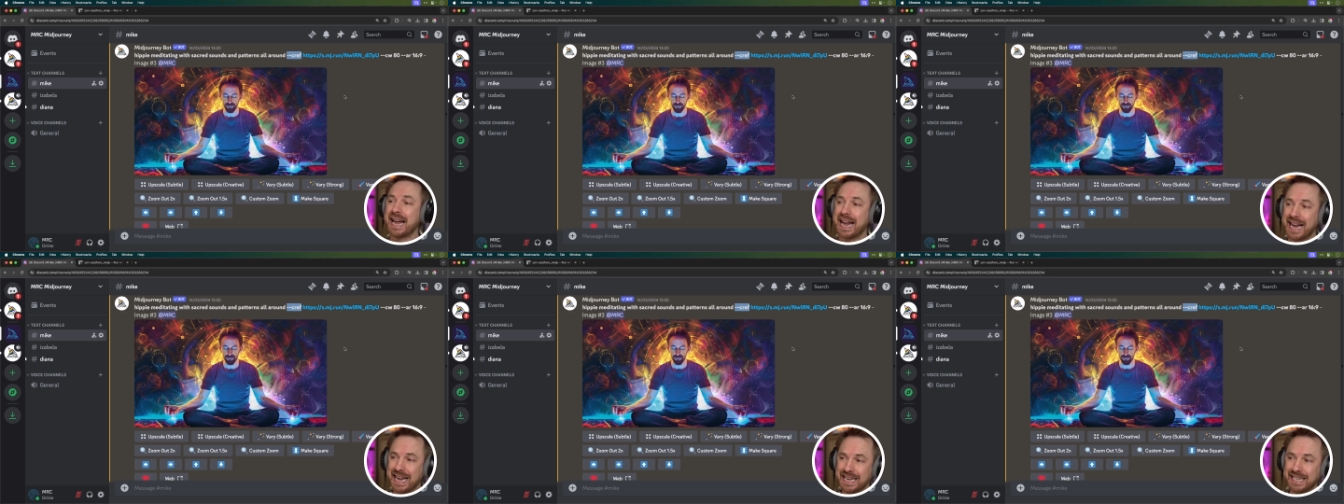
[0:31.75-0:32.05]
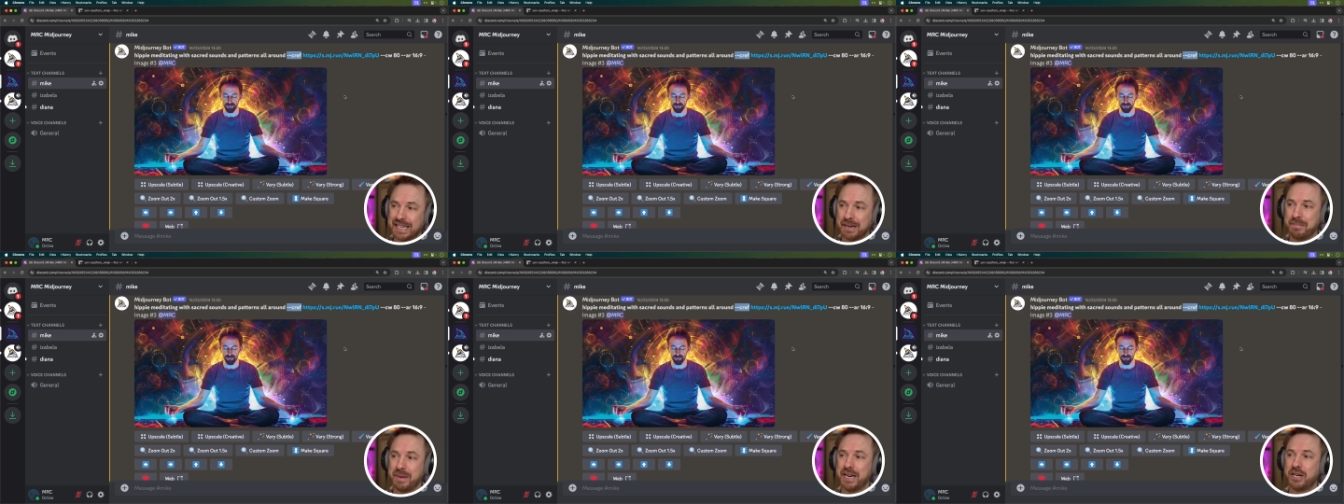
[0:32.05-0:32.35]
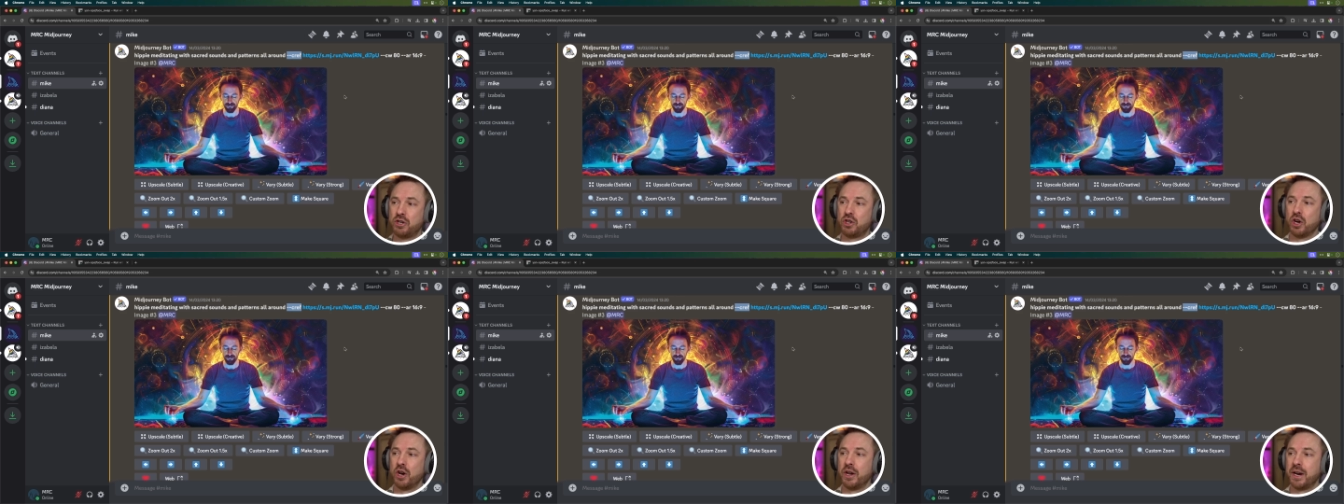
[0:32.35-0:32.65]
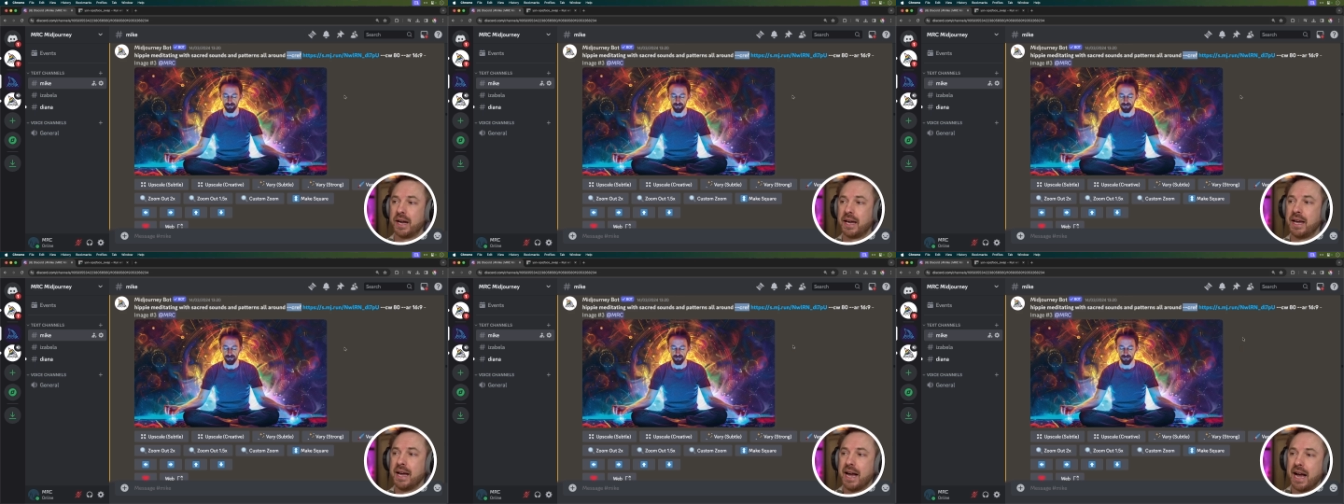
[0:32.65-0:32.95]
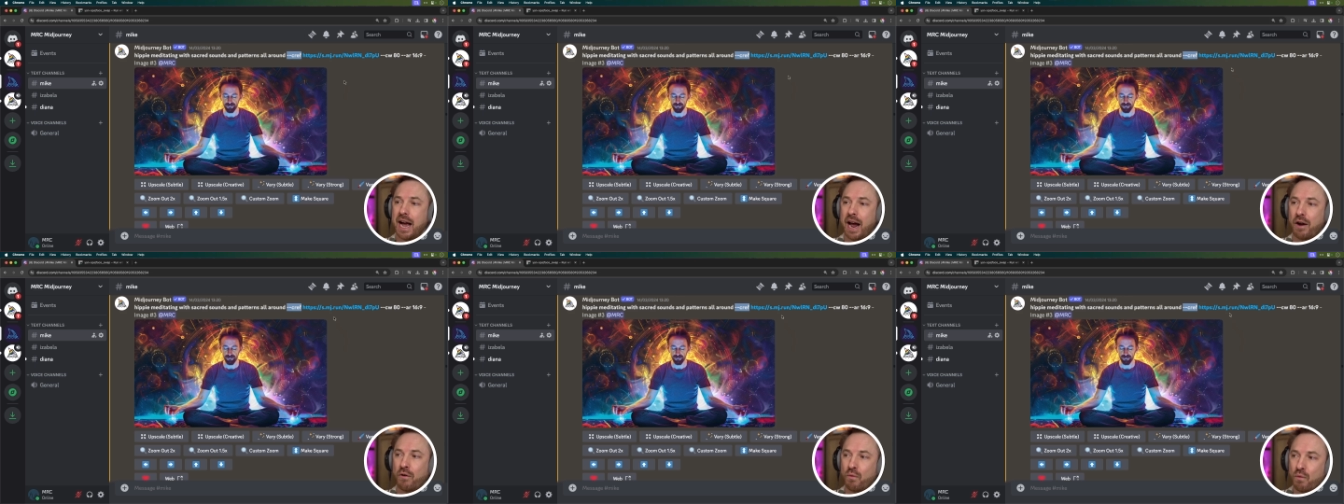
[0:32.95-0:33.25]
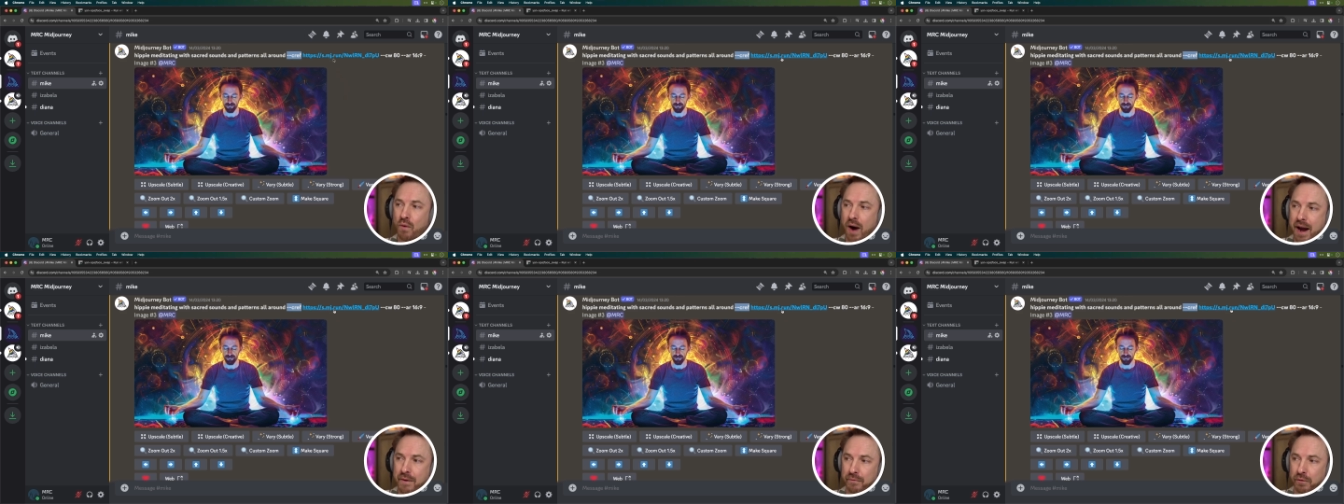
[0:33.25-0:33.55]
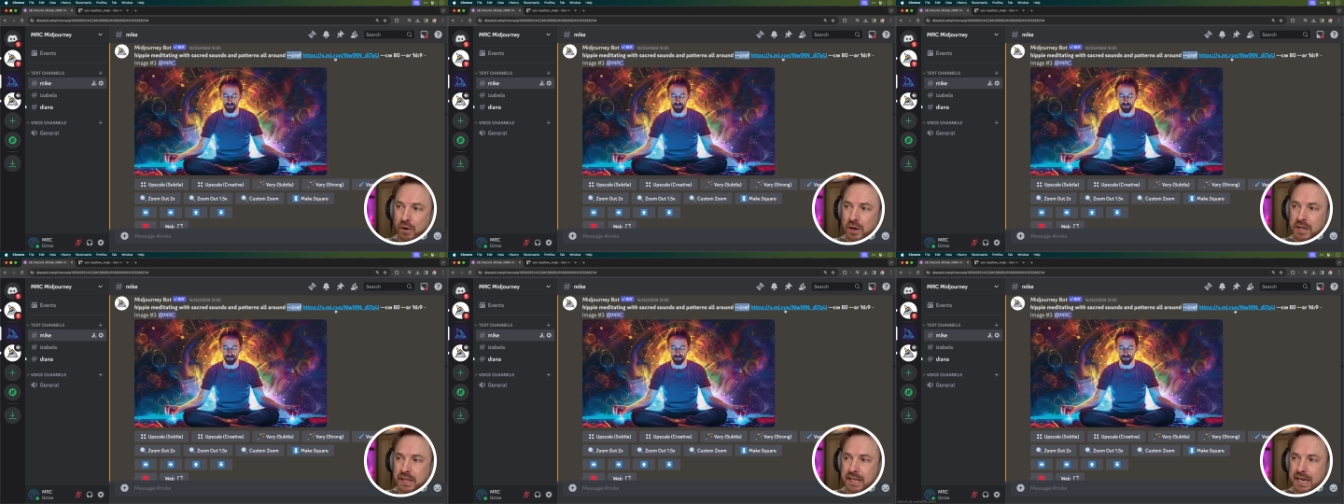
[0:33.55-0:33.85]
into Midjourney and
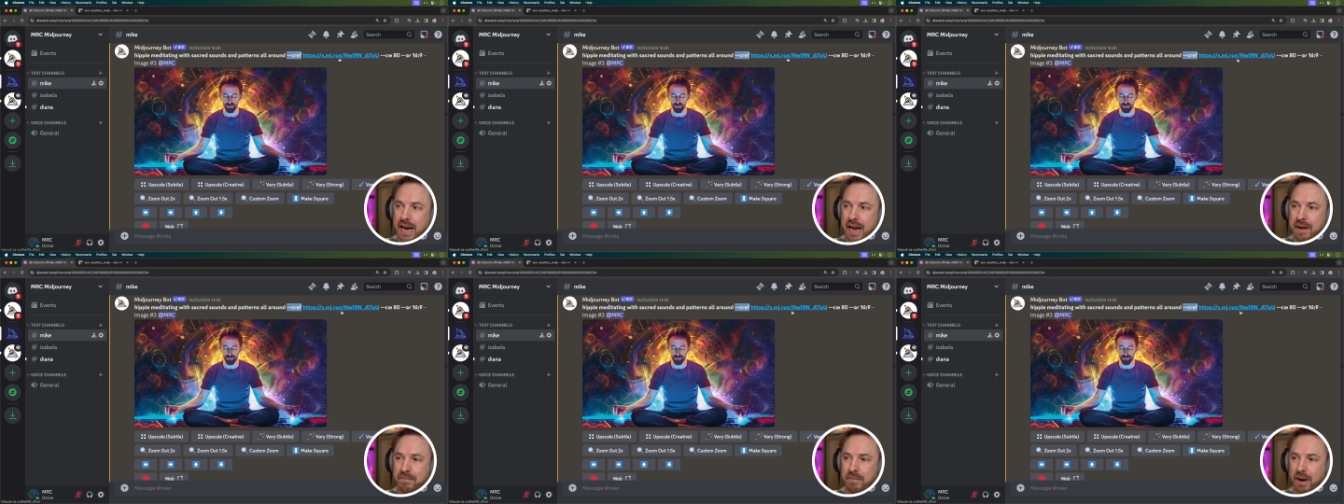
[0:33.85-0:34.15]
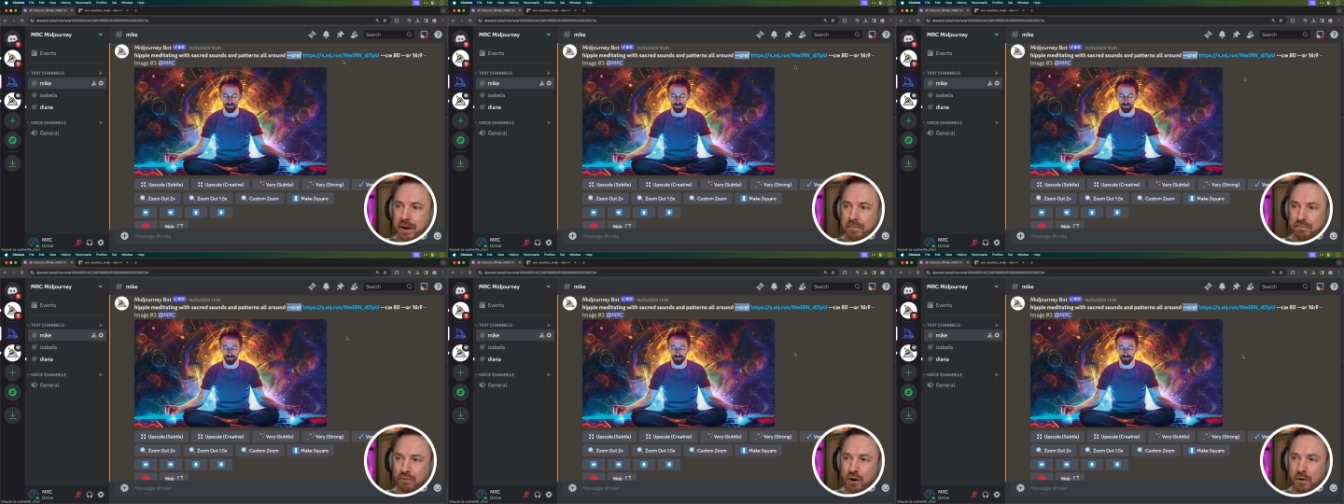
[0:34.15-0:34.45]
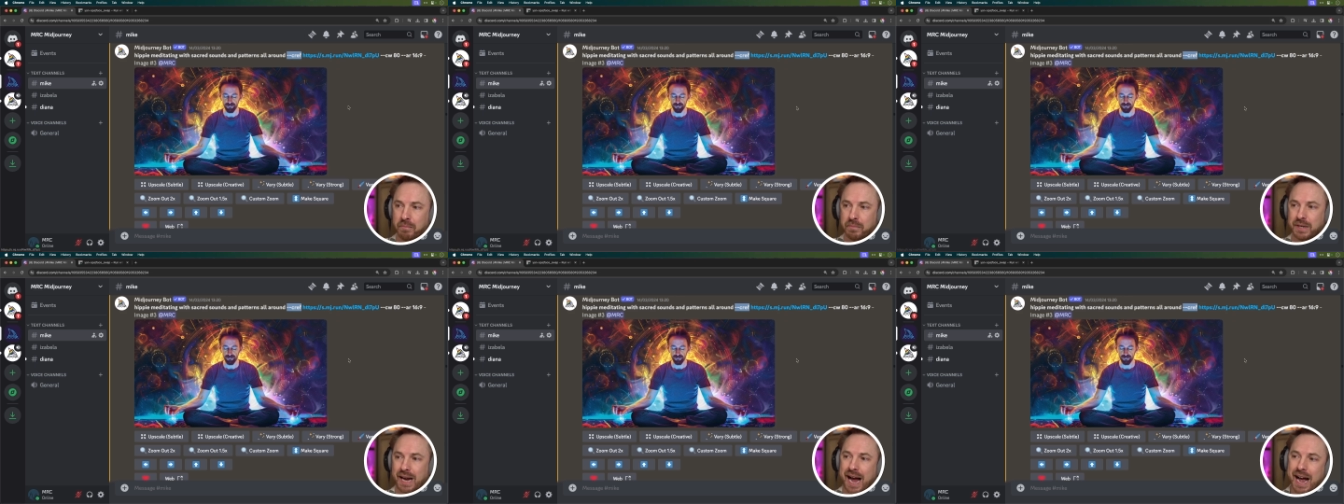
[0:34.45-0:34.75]
referenced it in my prompt.